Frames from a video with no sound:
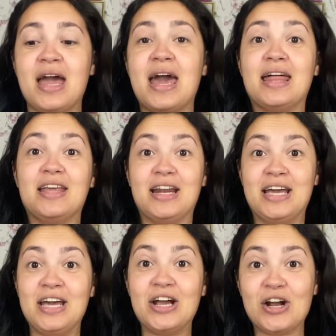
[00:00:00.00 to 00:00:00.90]
And then
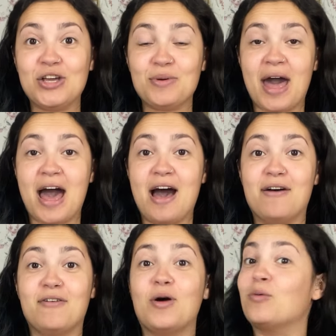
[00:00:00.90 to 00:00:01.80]
here you
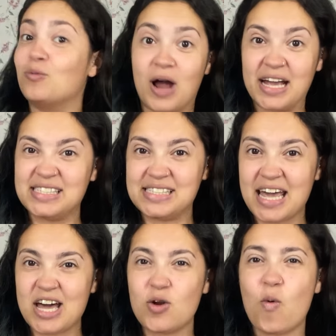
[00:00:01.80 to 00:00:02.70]
have
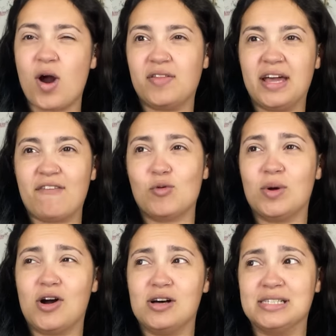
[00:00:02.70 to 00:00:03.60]
Rhysand, or I think everyone
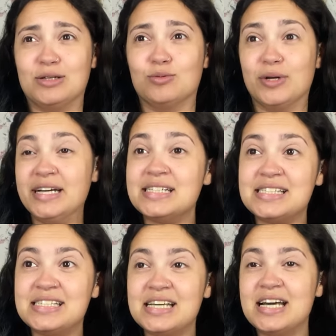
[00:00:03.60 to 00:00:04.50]
calls it
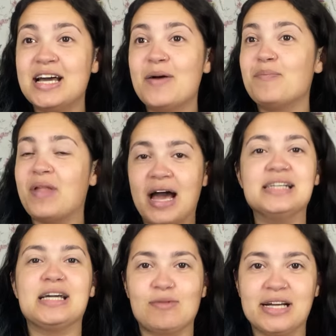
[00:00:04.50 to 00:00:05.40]
Rhys. I
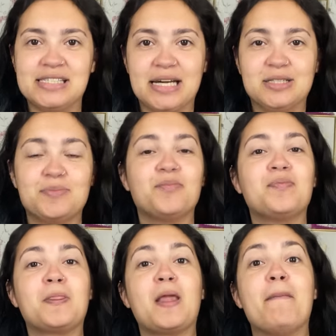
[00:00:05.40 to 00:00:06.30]
say Rhysand.
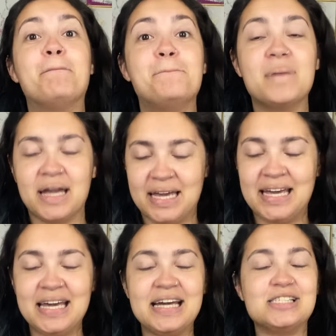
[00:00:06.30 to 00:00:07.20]

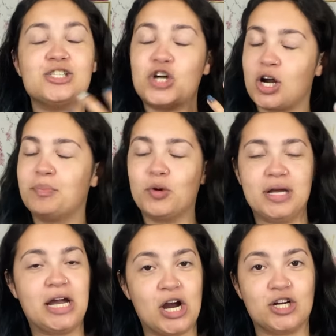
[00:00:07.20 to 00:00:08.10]
He is a dark, brooding
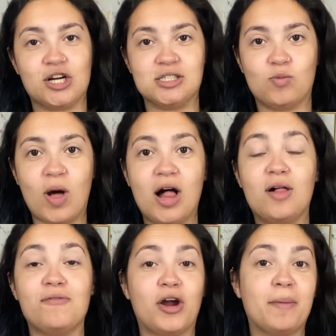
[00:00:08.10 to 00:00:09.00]
character as well.
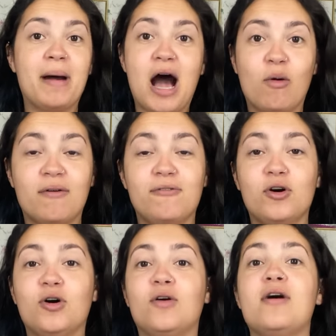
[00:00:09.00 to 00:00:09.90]
Very
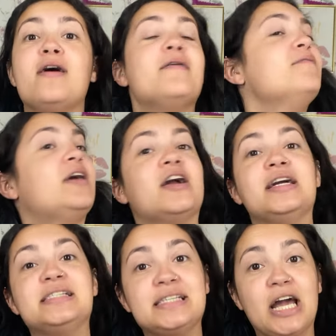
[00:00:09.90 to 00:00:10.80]
powerful, very
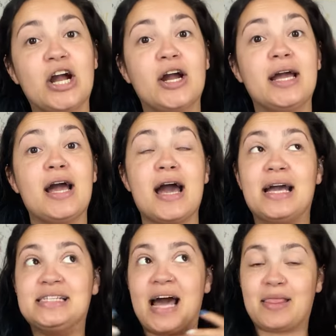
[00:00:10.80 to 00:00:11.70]
scary.
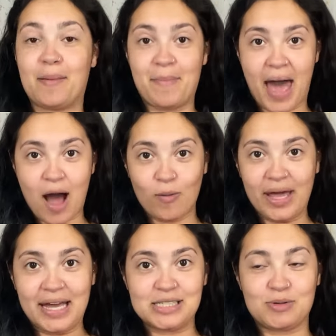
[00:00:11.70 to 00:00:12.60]
He's got the bat
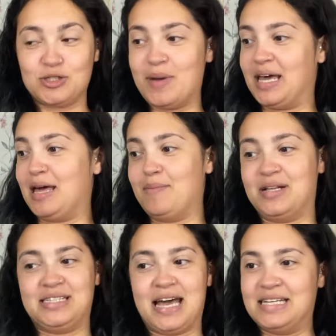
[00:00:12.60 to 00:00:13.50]
wings, which make him
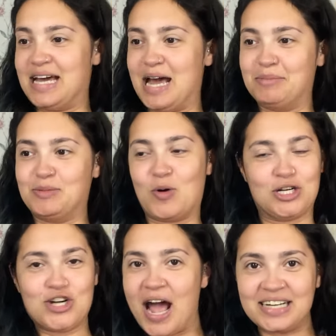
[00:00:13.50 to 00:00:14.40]
10 times more
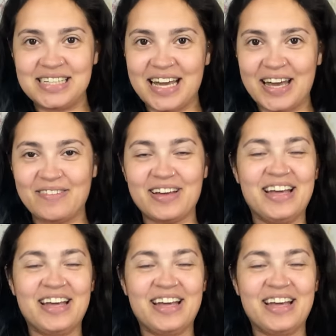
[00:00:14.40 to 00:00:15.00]
attractive.